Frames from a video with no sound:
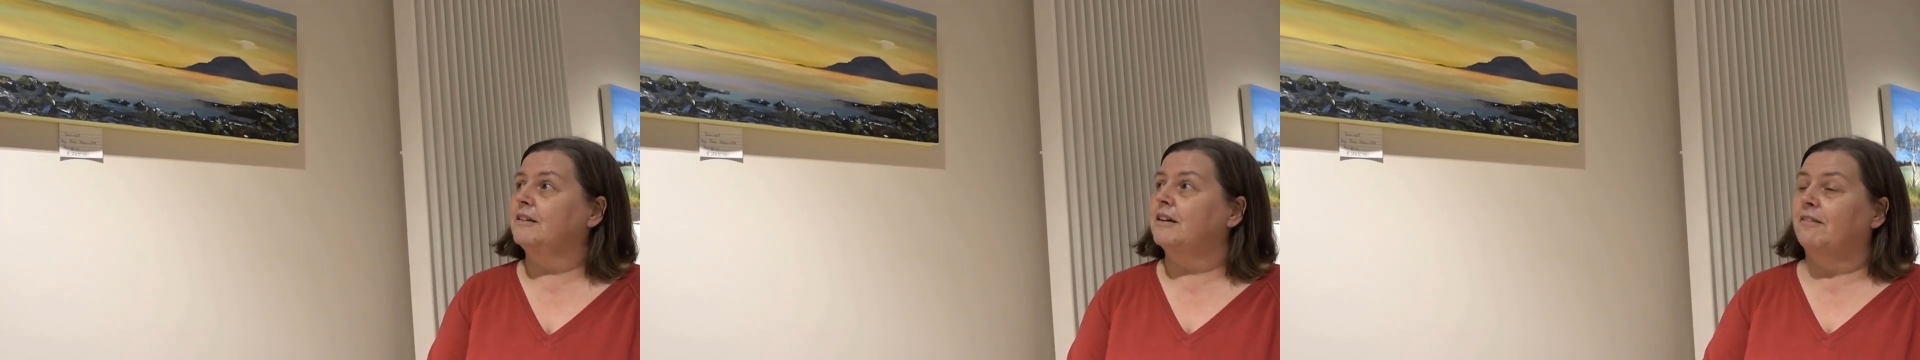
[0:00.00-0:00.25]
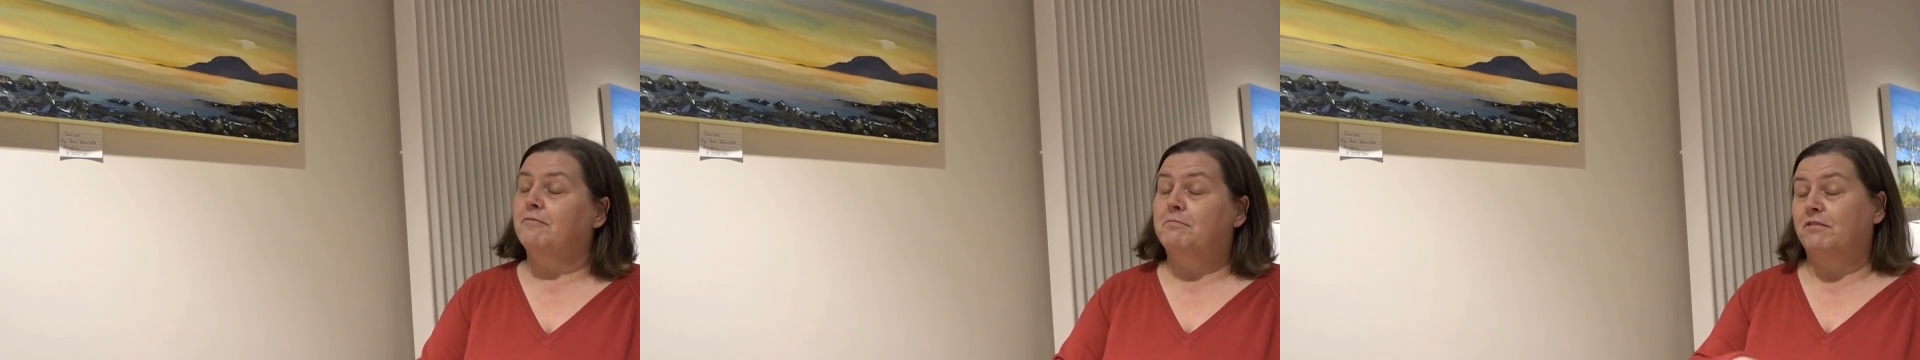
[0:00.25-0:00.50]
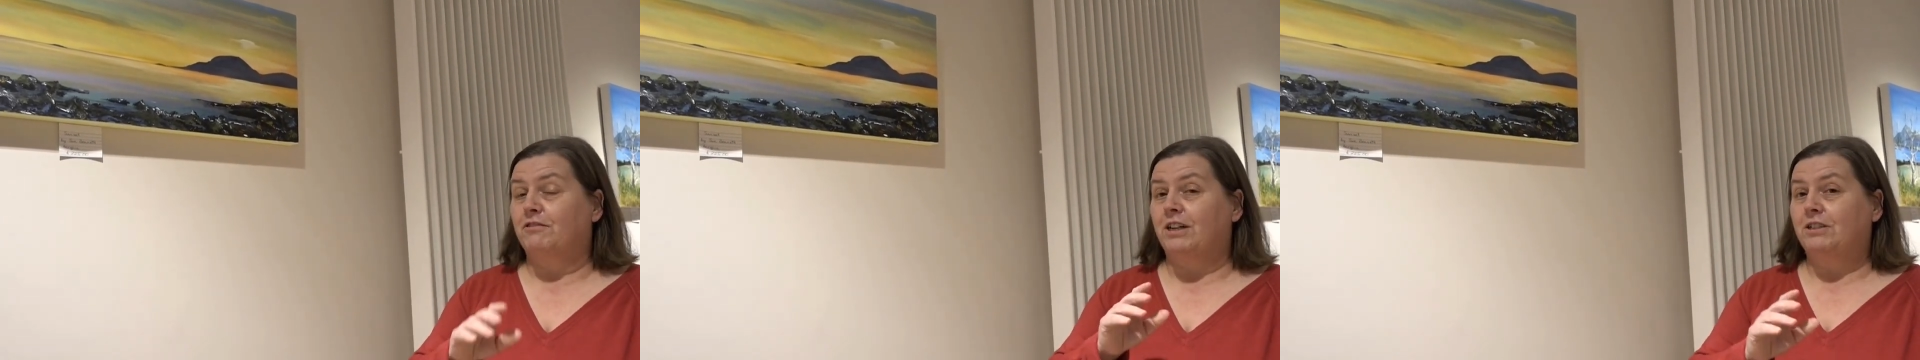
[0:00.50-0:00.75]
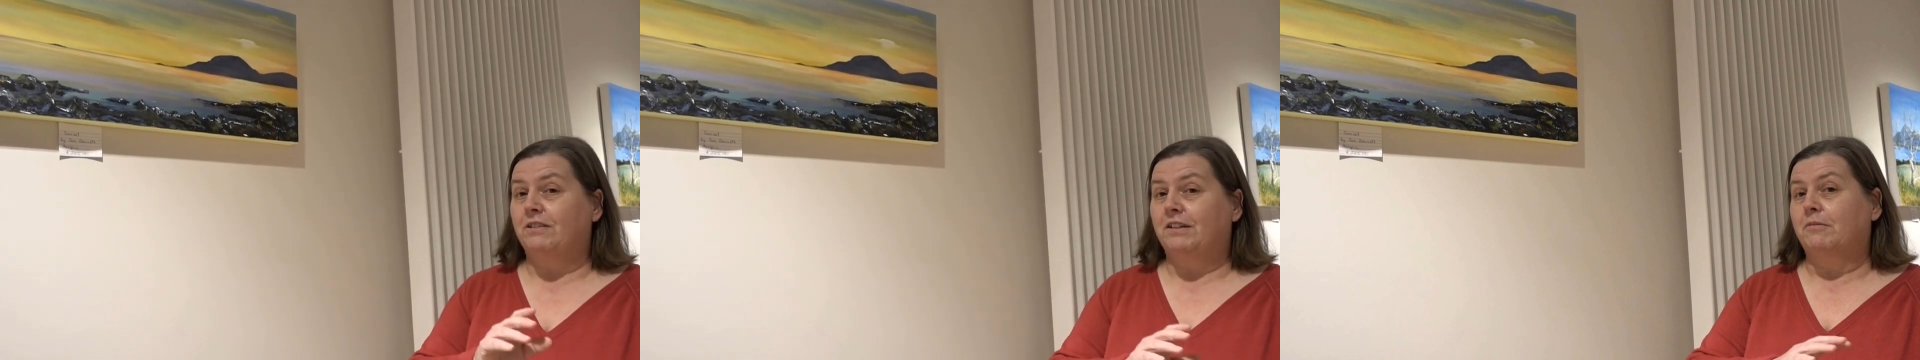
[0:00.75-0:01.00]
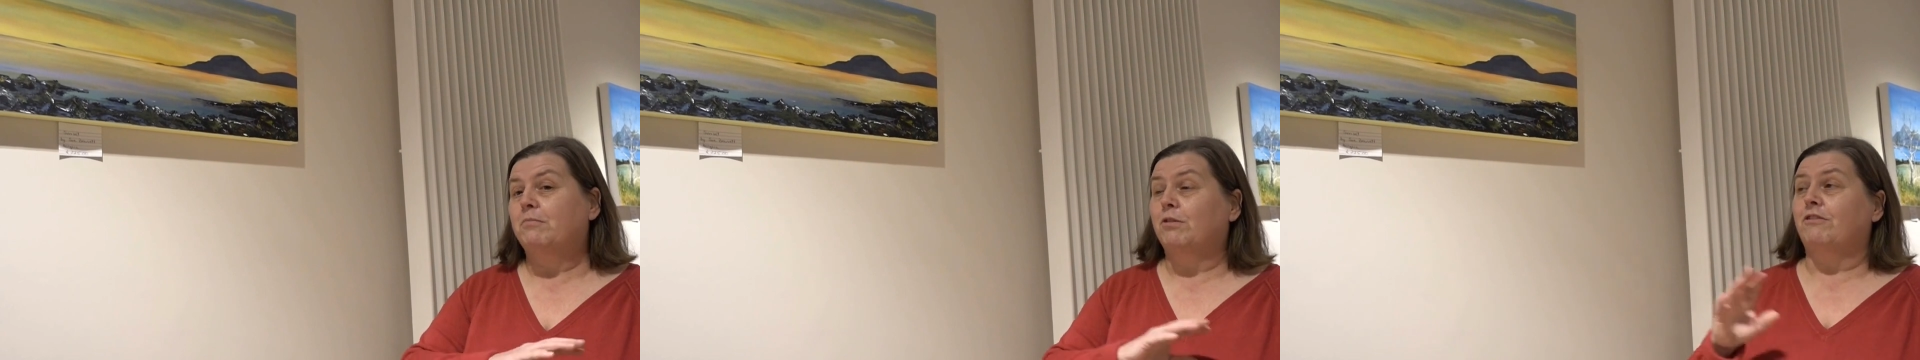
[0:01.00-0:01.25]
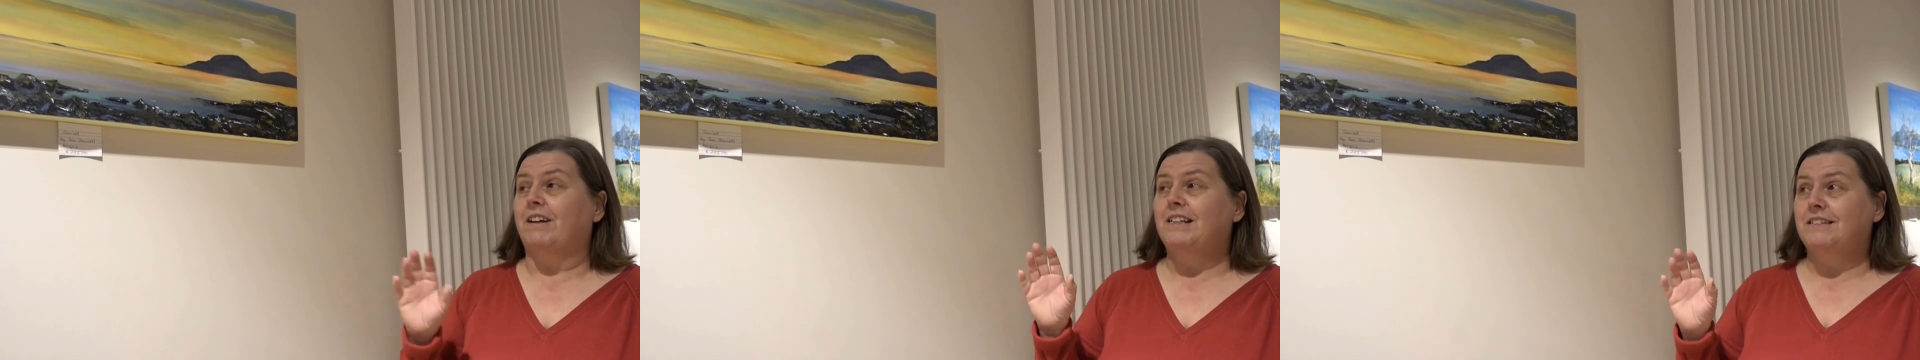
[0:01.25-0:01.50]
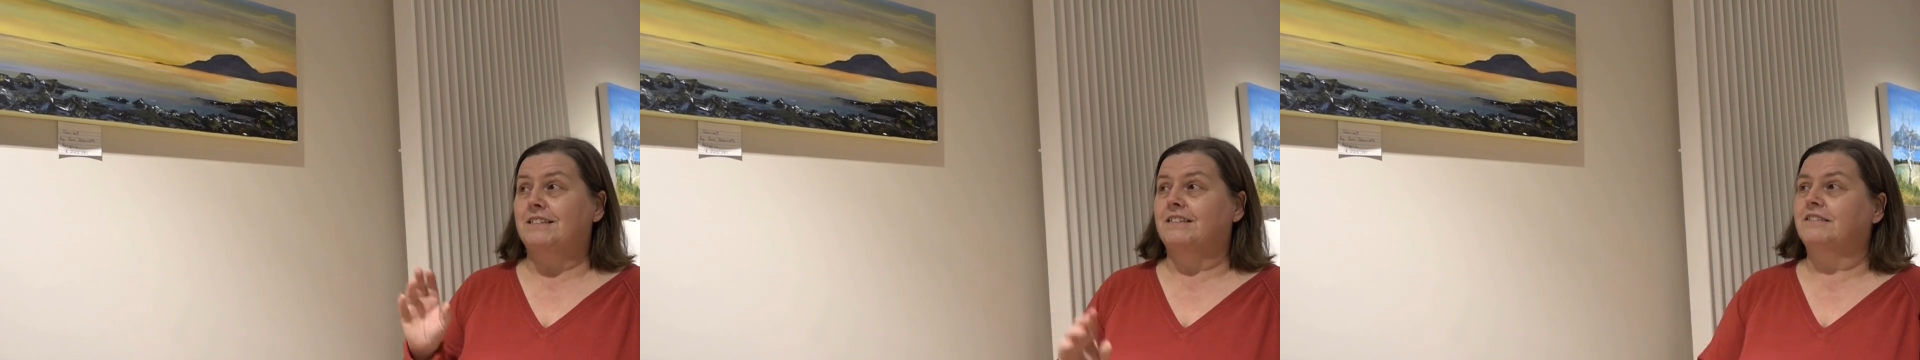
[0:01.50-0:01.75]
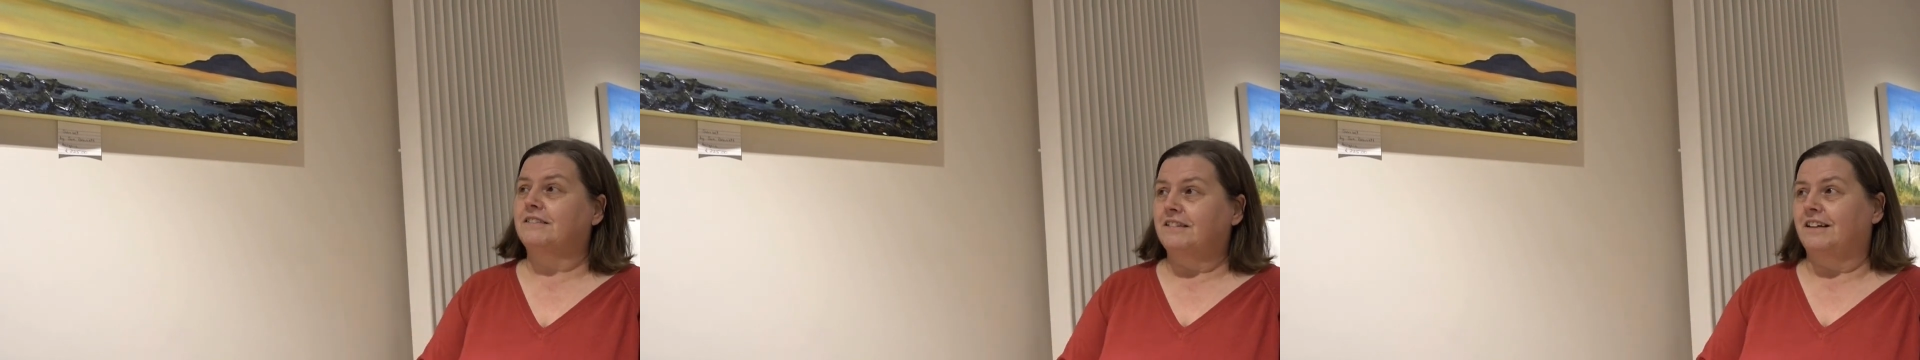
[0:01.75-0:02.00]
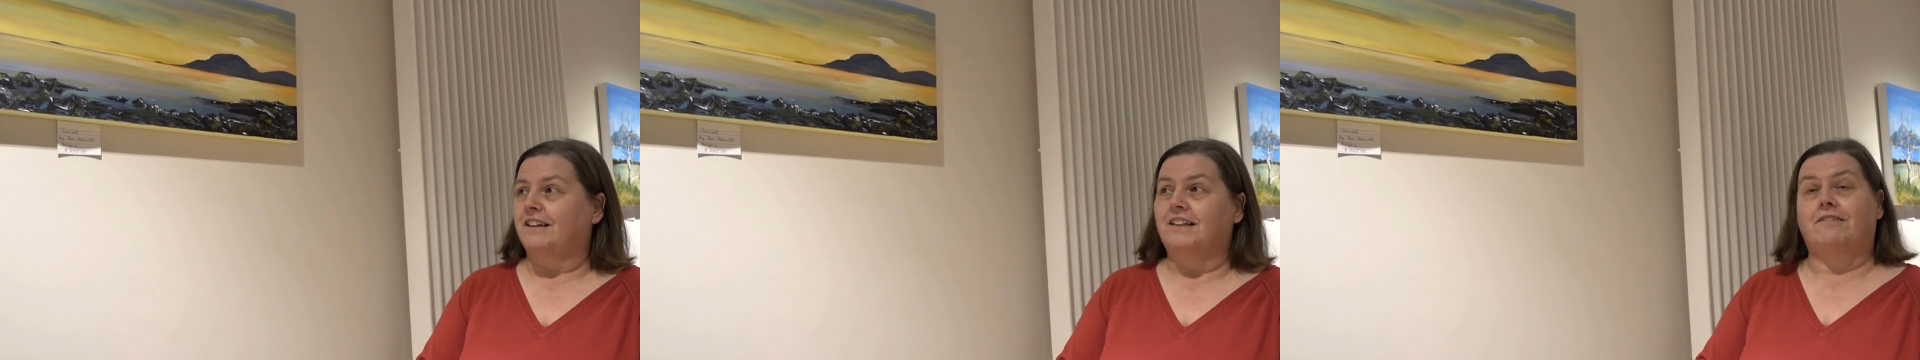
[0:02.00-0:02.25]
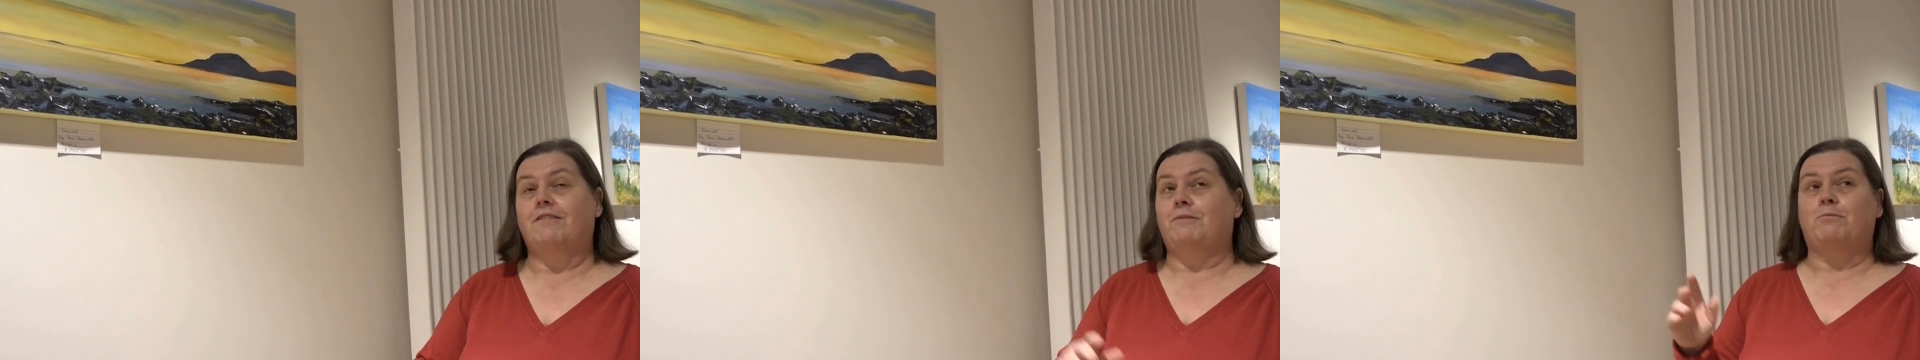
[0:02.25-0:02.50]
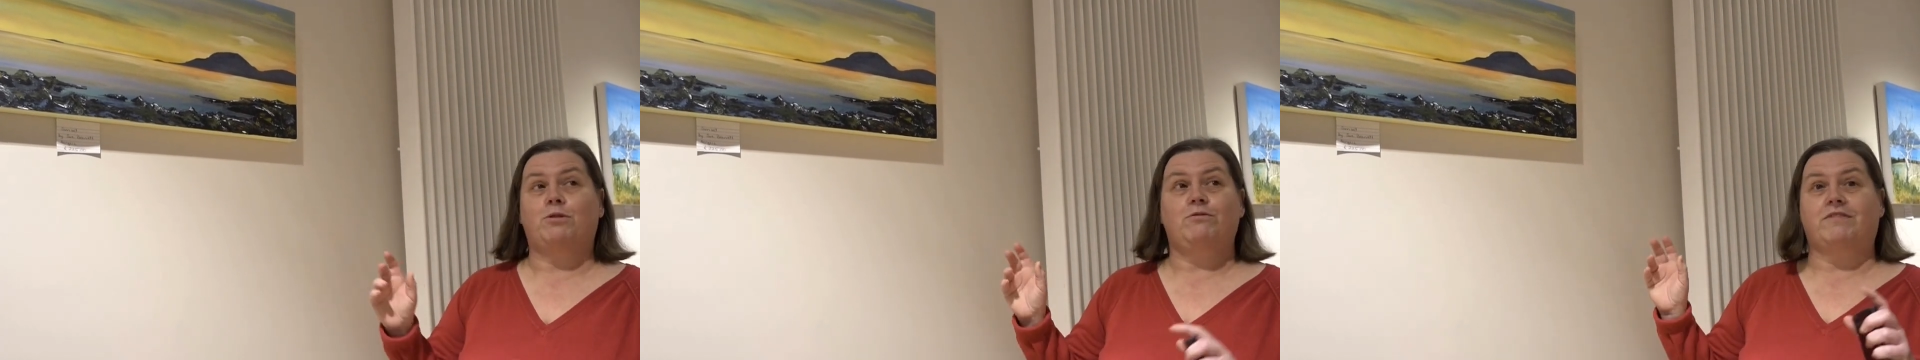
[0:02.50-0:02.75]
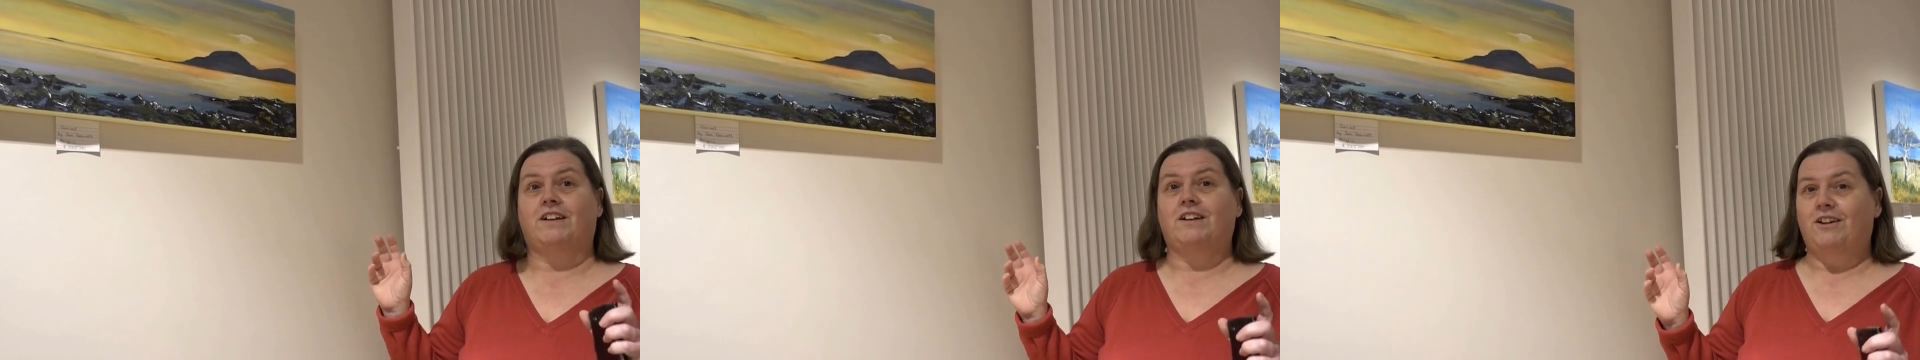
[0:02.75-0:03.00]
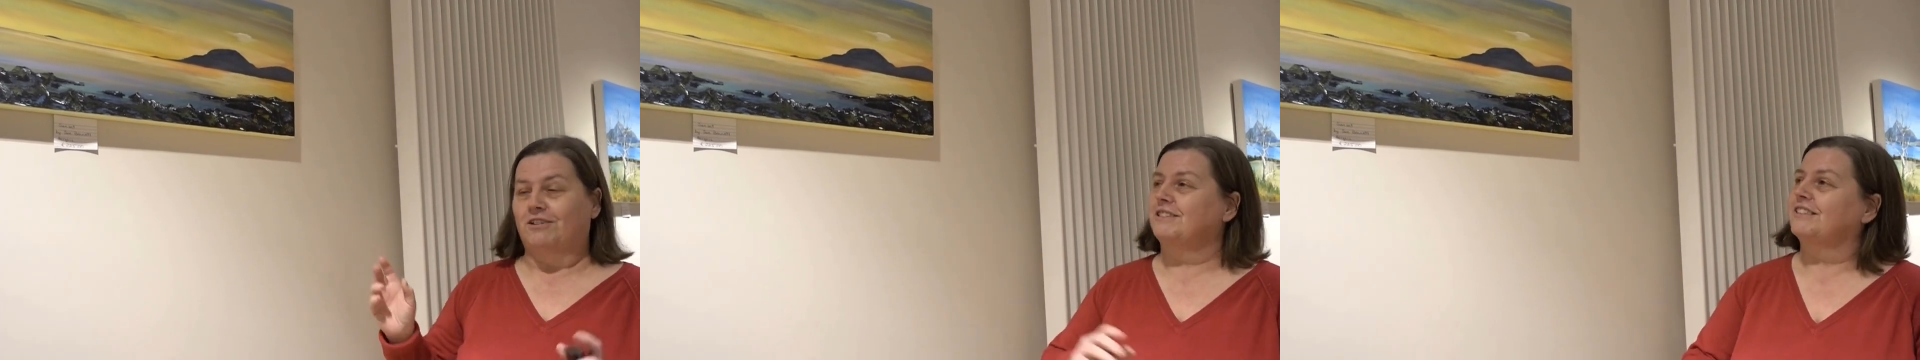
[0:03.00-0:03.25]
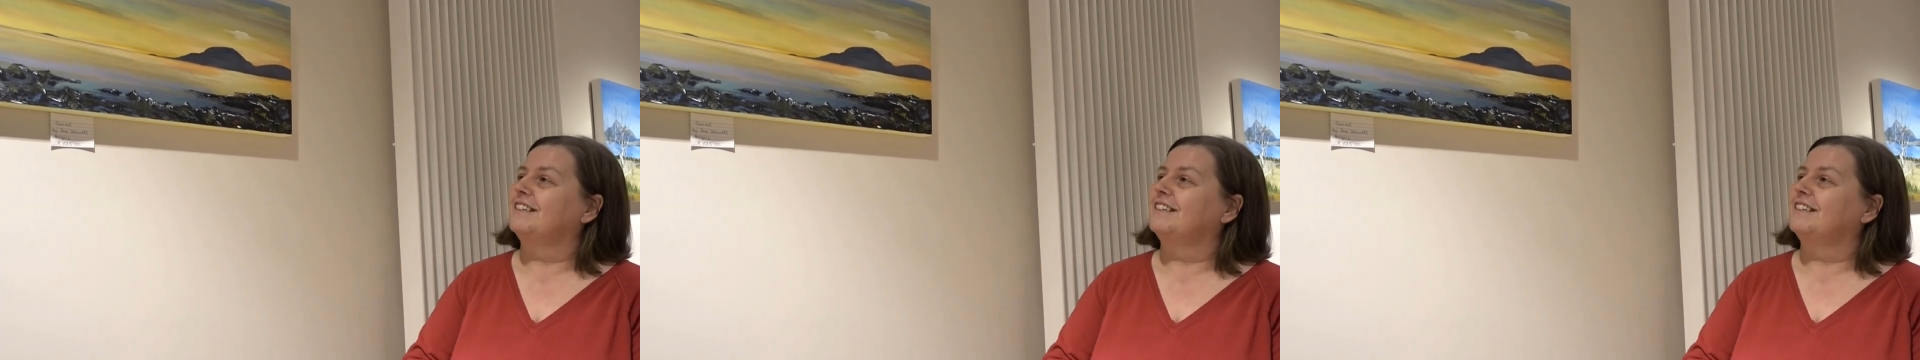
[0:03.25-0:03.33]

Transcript: I've gradually progressed, and I've improved a lot.